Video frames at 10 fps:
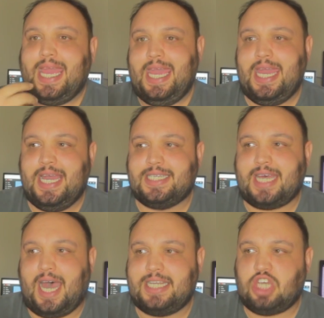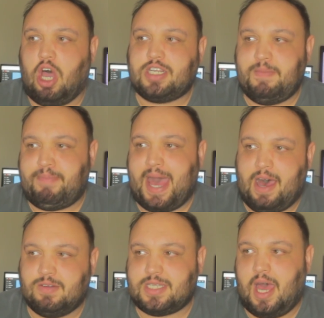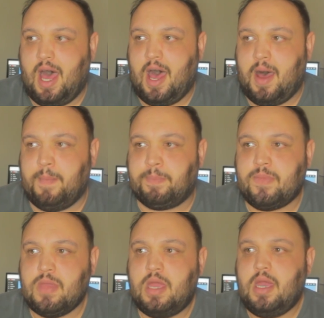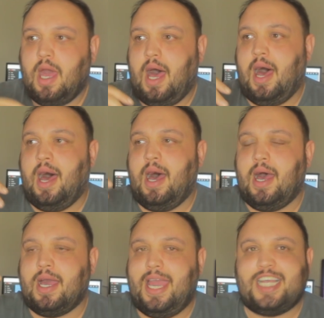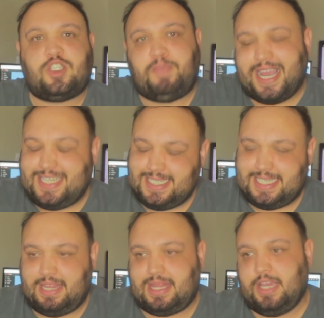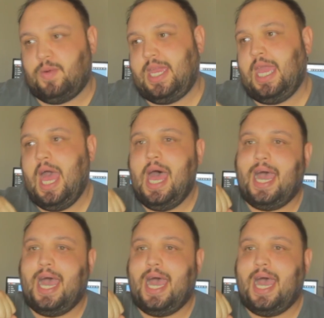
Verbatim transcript: is I talked about... Um, uh, expectancy theory.